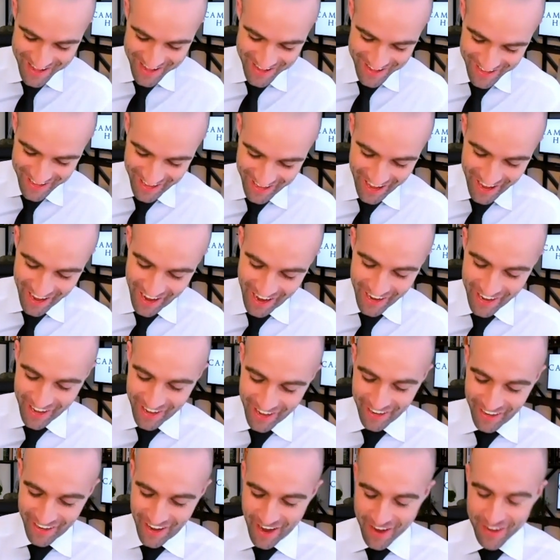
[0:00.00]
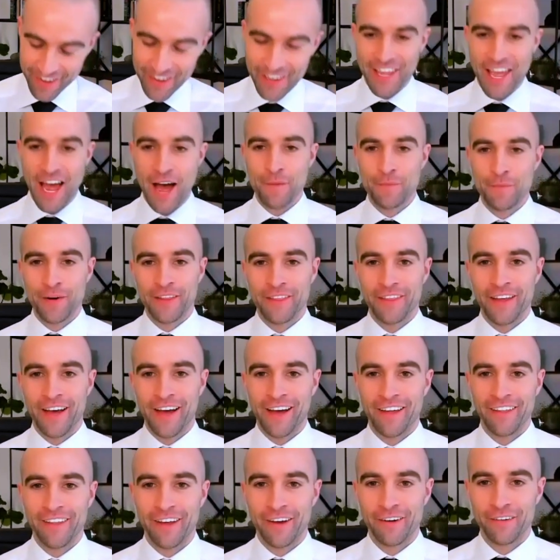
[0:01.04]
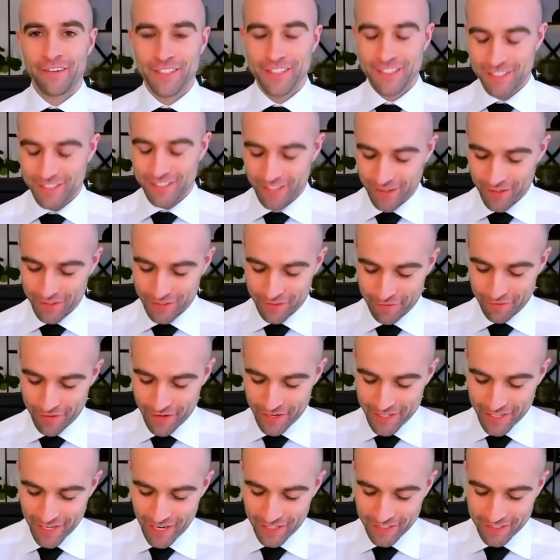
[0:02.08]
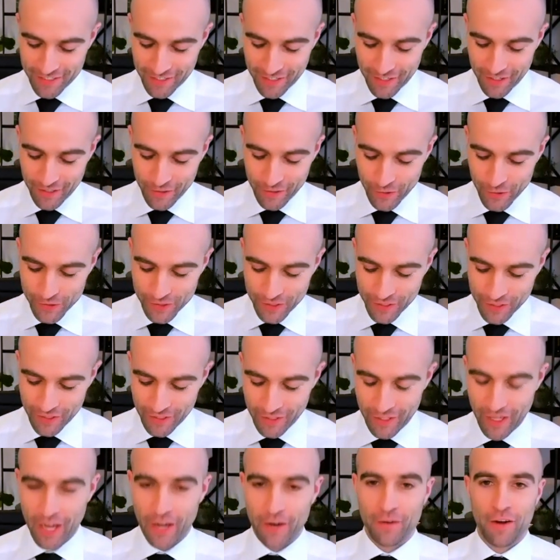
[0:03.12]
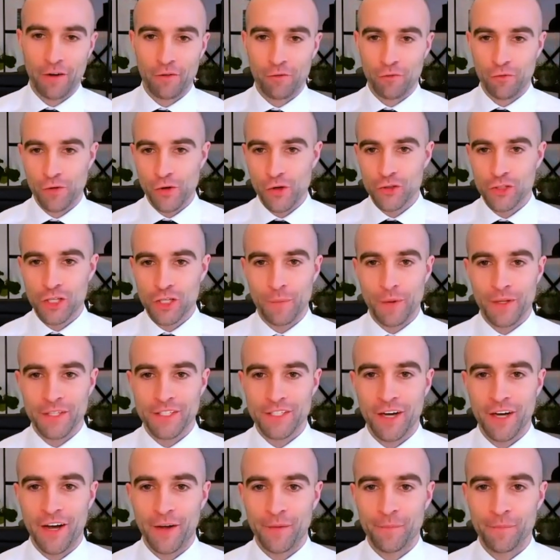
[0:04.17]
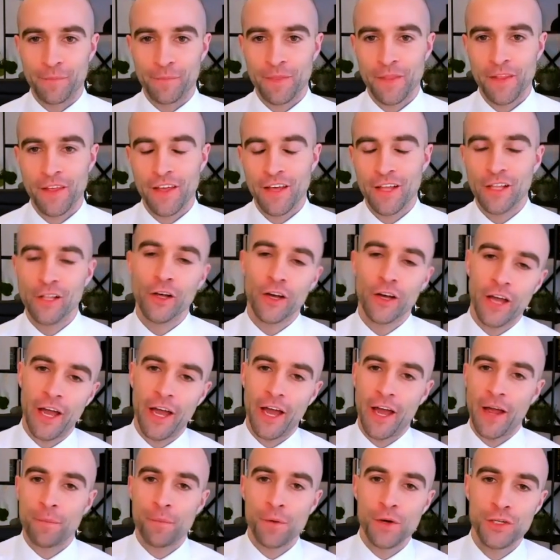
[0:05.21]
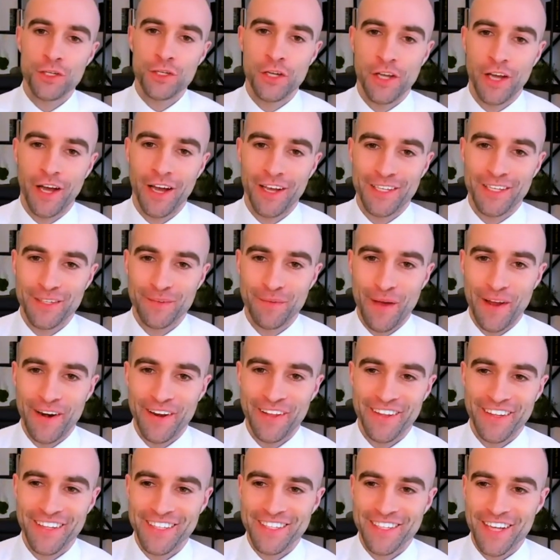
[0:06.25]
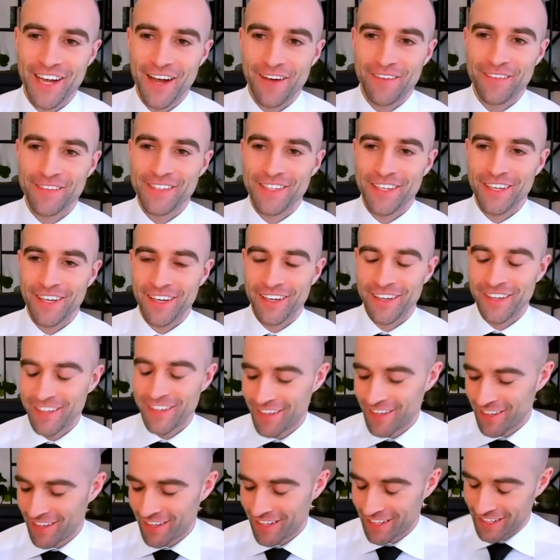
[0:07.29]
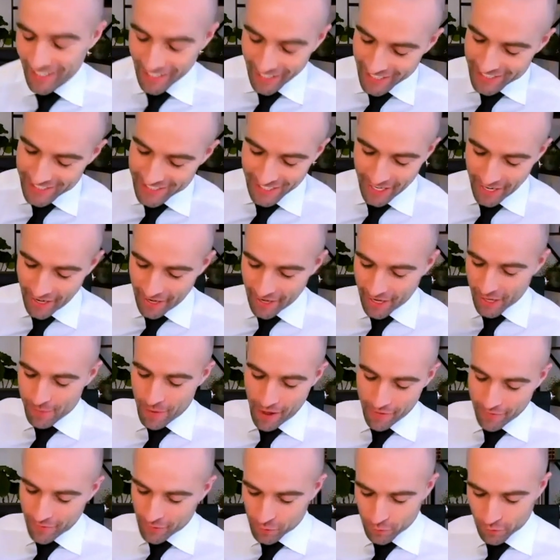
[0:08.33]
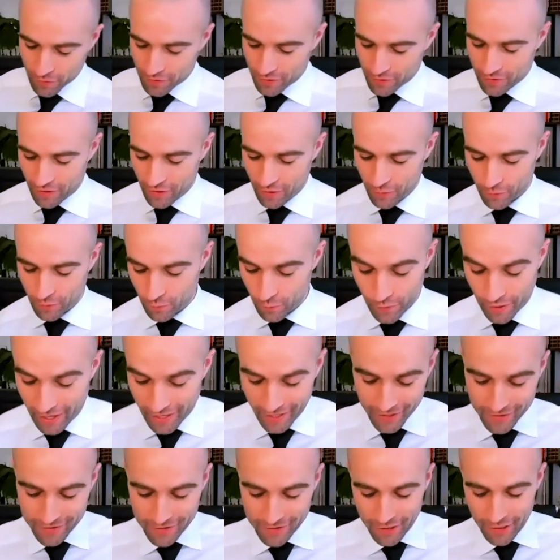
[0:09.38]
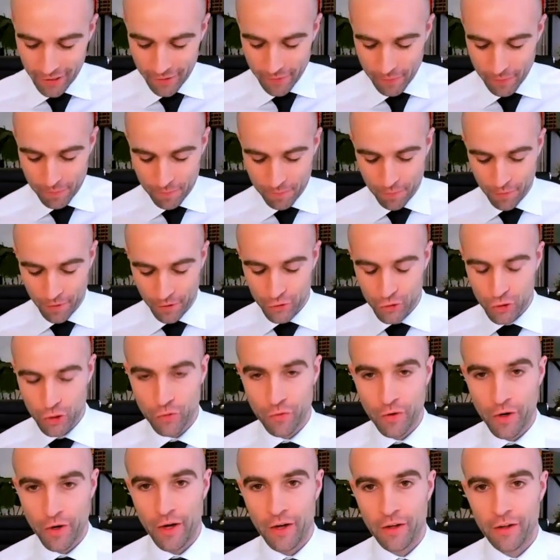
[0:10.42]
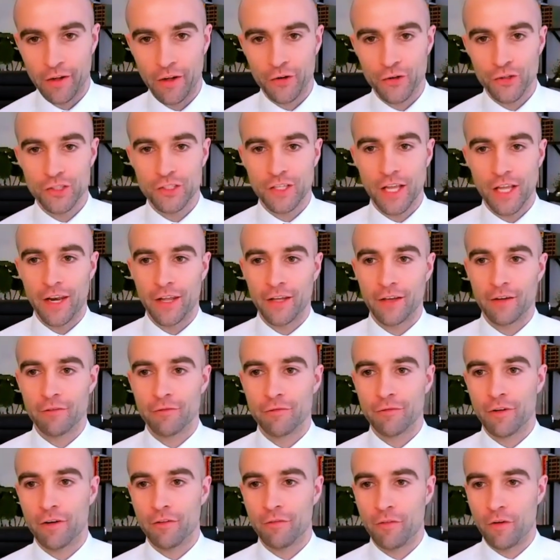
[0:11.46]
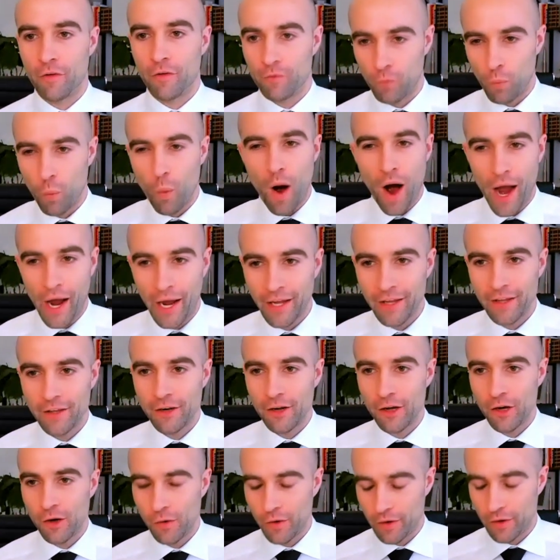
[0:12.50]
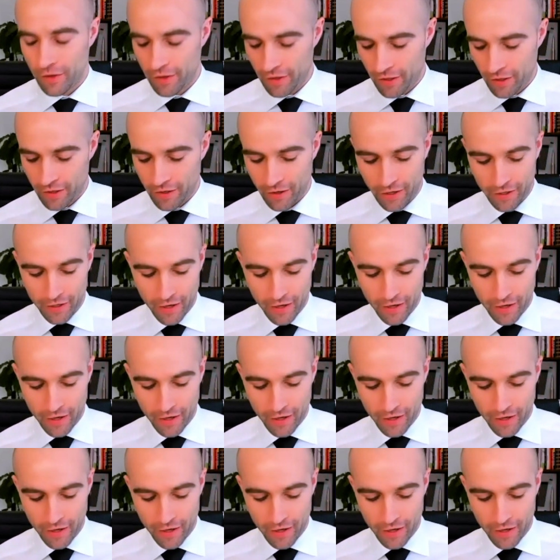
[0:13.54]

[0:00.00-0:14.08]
okay, I gotta. I'm gonna cap it at that. That was that was a fantastic conclusion. I, have used up my time. Look, I, I, appreciate you guys spending the time to. Like I said, I came at this with uh, what I consider to be pretty juvenile understanding of, of, of, why you know, and and I